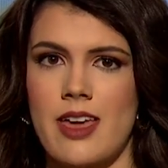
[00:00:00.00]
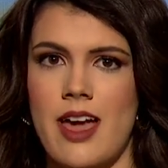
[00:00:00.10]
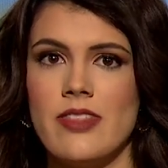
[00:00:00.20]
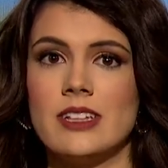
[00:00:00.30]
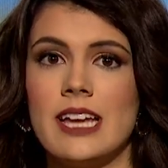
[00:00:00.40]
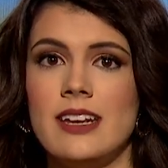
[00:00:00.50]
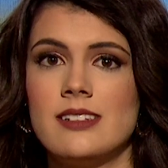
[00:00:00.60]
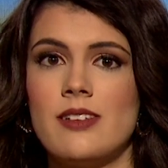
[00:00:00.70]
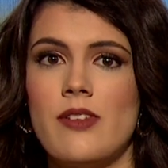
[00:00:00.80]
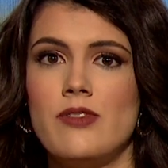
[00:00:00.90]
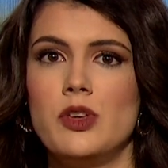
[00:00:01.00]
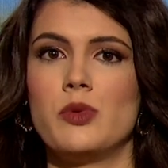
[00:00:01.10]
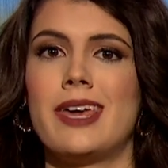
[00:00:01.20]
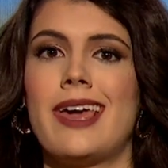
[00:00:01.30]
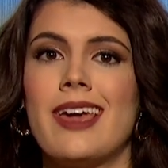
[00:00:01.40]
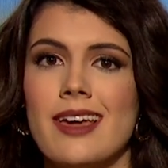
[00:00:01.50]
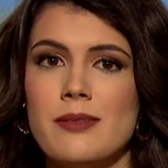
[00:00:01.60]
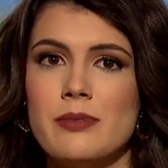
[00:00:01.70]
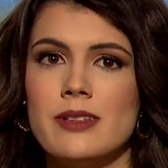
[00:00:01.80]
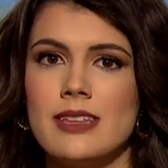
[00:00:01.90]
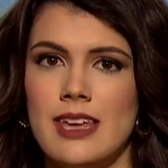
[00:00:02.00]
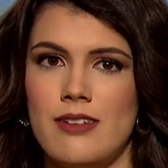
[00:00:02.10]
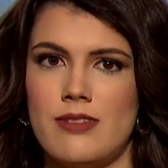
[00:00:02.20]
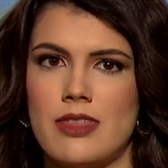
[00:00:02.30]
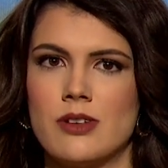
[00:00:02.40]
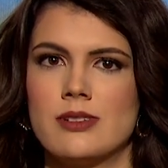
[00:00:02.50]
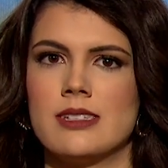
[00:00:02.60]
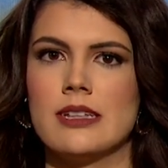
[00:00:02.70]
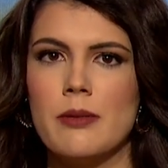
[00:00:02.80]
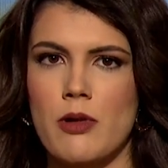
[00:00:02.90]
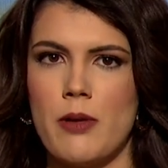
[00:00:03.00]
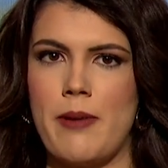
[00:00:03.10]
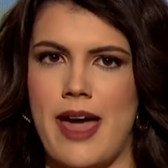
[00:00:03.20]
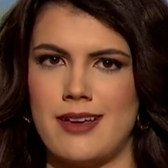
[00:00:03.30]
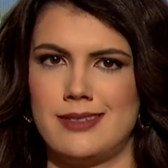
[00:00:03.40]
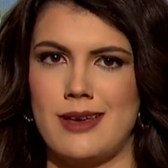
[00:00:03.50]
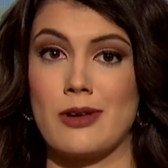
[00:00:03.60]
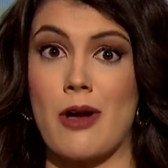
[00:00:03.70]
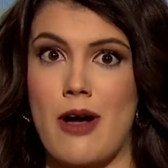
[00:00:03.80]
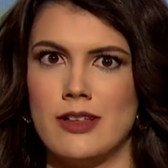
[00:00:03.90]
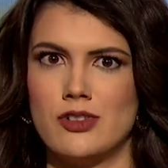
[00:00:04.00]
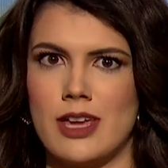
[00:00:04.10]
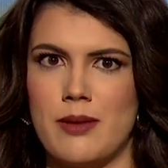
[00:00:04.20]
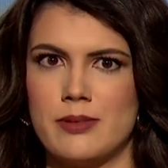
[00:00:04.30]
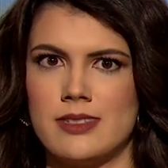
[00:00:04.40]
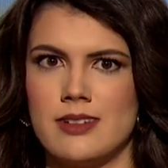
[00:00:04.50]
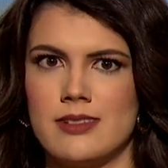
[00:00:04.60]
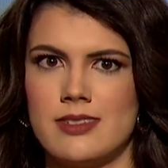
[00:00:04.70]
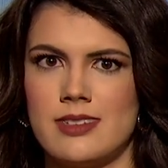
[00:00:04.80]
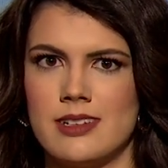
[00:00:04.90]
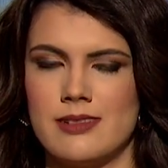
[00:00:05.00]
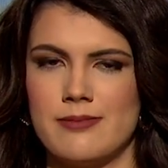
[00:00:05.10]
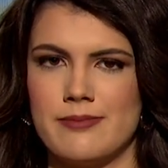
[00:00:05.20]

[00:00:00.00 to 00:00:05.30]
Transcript: And the ladies of The View can't believe that there's liberal bias on college campuses. You don't